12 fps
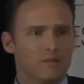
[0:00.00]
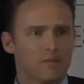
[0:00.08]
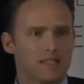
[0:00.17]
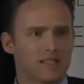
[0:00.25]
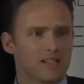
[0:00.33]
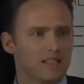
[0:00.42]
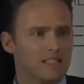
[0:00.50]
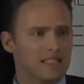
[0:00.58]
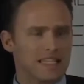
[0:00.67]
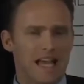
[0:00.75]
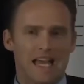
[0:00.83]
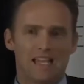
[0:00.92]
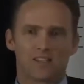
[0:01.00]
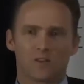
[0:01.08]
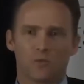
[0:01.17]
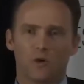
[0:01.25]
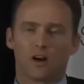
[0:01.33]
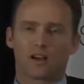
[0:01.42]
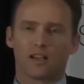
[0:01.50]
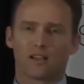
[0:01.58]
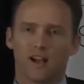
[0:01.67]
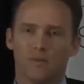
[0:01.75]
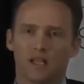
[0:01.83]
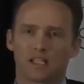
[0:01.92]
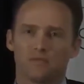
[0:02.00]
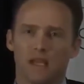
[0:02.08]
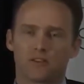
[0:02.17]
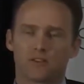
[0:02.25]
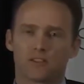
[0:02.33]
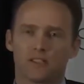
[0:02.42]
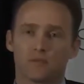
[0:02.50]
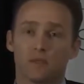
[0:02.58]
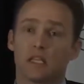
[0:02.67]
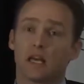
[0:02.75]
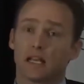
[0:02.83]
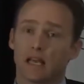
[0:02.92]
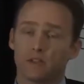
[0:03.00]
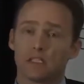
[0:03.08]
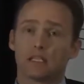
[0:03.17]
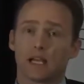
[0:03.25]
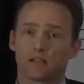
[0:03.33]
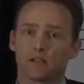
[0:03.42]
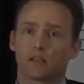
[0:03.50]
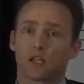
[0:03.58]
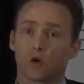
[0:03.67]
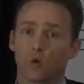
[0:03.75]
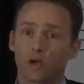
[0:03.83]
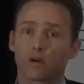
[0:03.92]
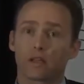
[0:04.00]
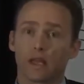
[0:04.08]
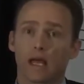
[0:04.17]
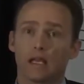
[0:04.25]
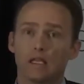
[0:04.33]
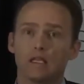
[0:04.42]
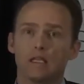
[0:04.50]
basically designed to work in complex matrices, but you got to have a detector that can query that